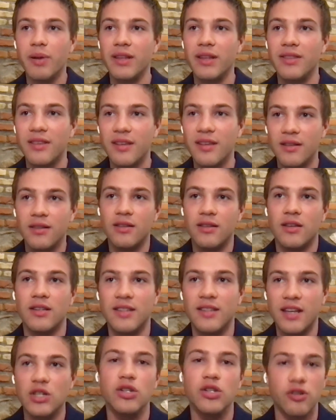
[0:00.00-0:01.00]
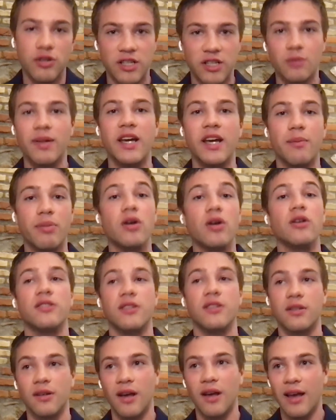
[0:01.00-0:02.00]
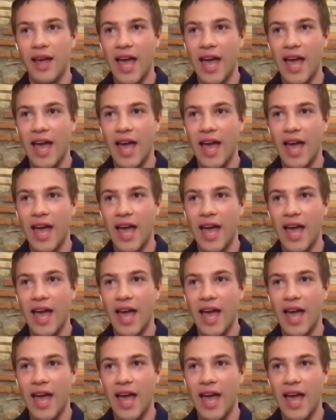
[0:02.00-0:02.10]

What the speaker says: but essentially you're still playing a person.